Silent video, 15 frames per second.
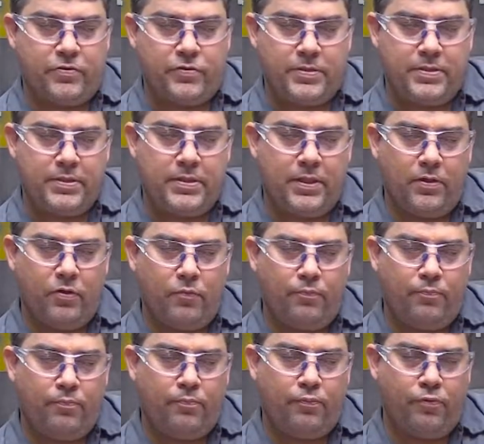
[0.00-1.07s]
are still
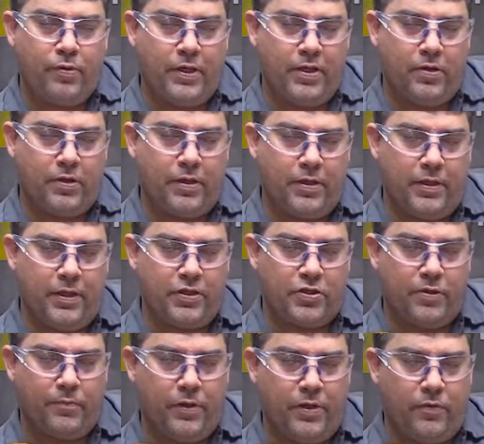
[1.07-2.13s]
pretty good
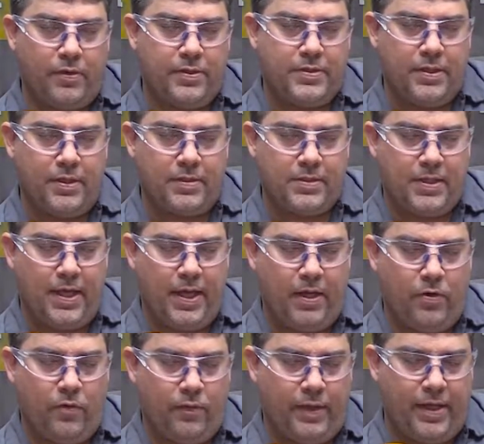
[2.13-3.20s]
condition, but you can see there's an
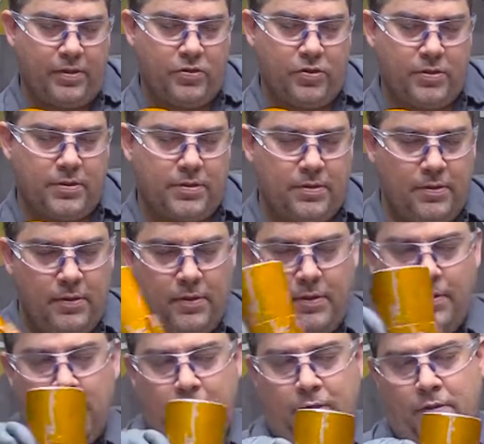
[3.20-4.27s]
angle, and that's just
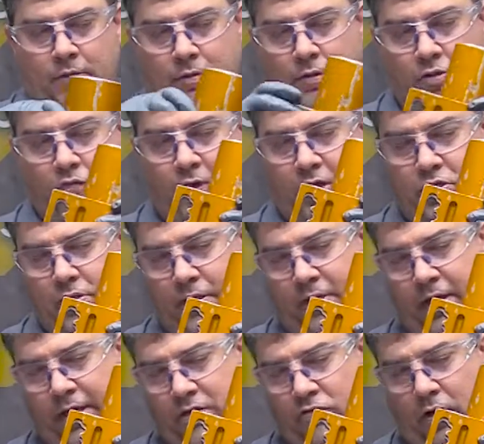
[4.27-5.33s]
the direction that
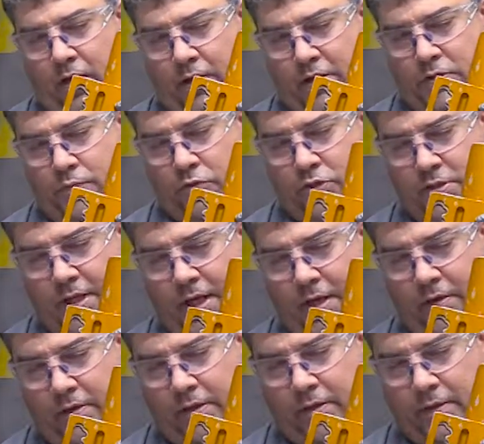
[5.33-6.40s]
the hydraulics push
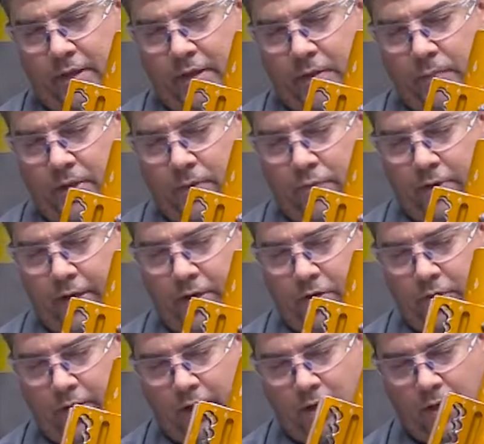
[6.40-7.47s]
down and the bead
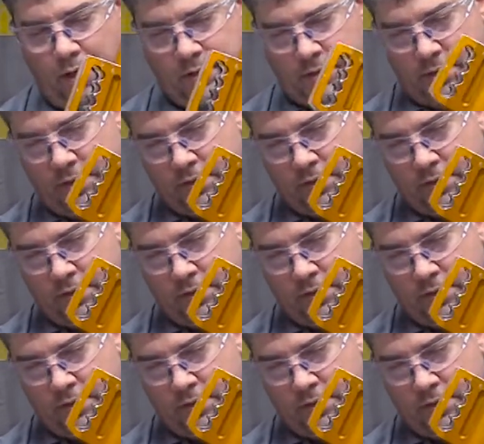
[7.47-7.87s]
breaker, and it causes